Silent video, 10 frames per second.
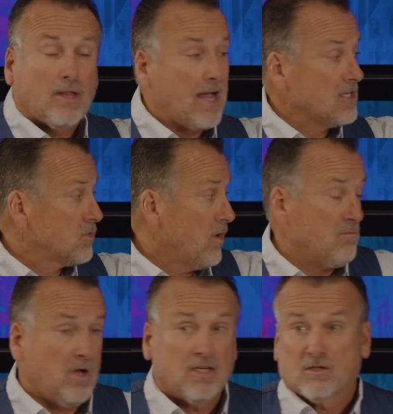the last 12
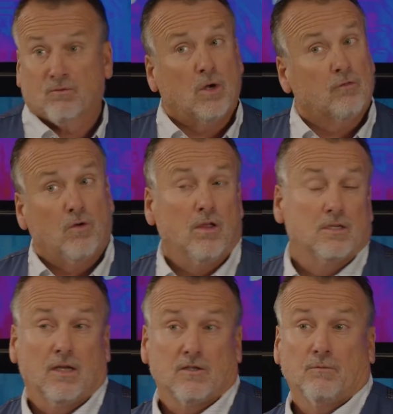months, we were, for all
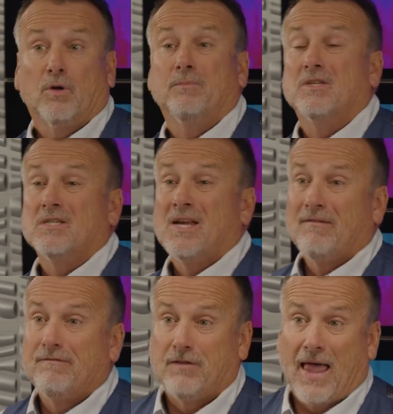intents and purposes,
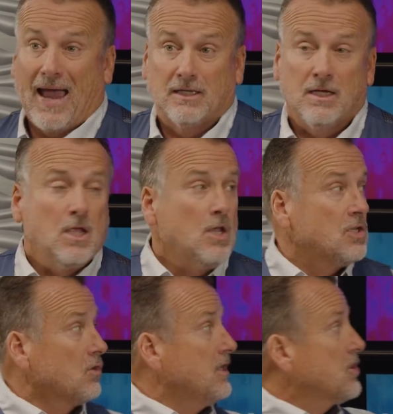flat.
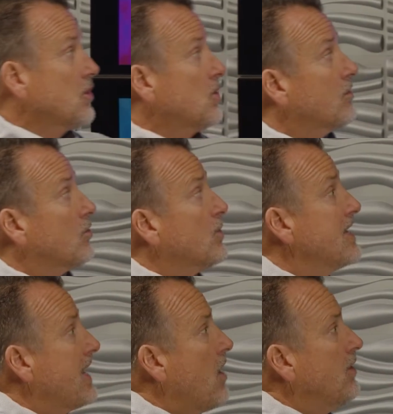So these are your 3
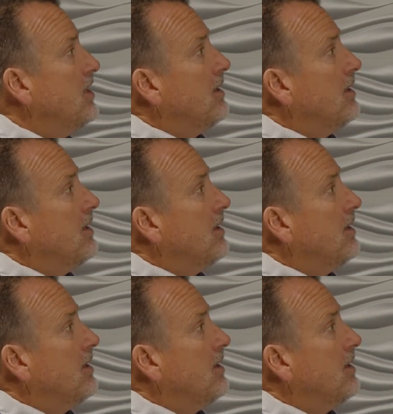county